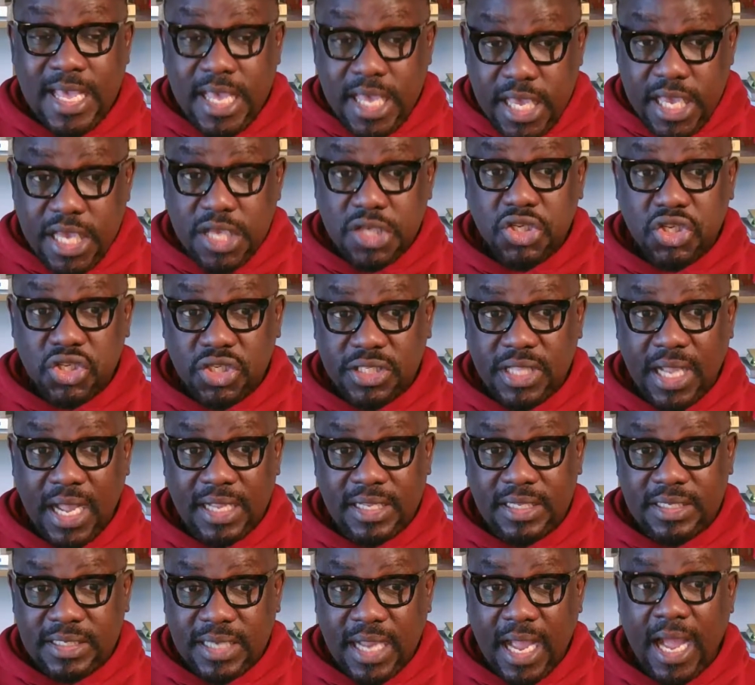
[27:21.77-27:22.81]

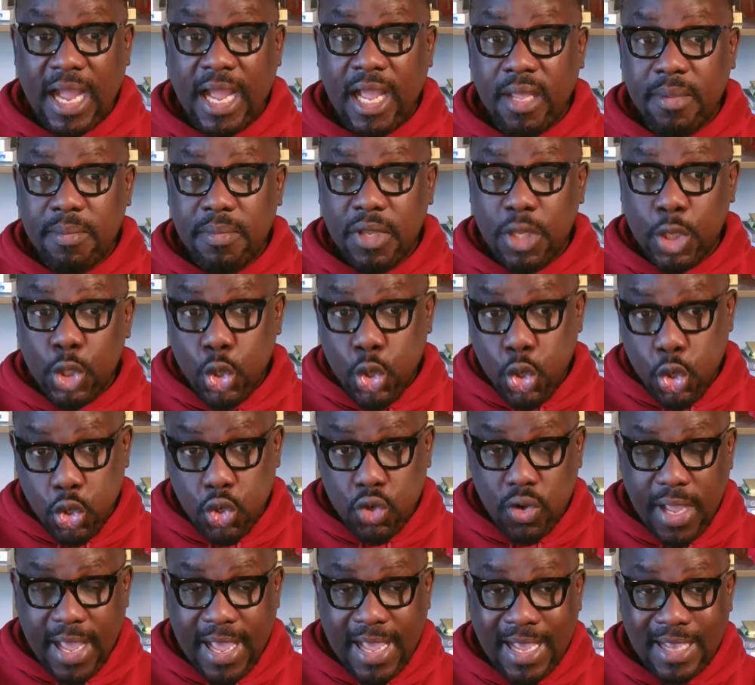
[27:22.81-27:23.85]
Eastern time,
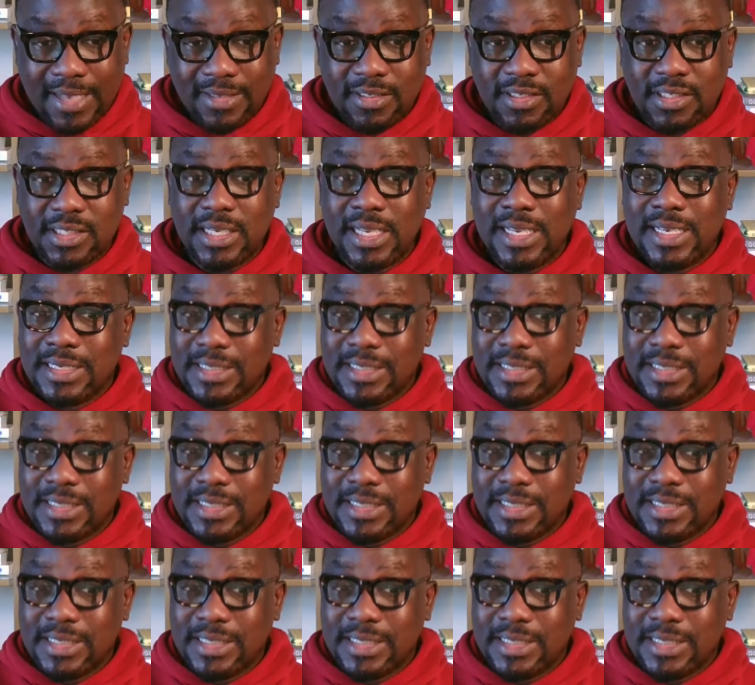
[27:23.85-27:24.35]
US,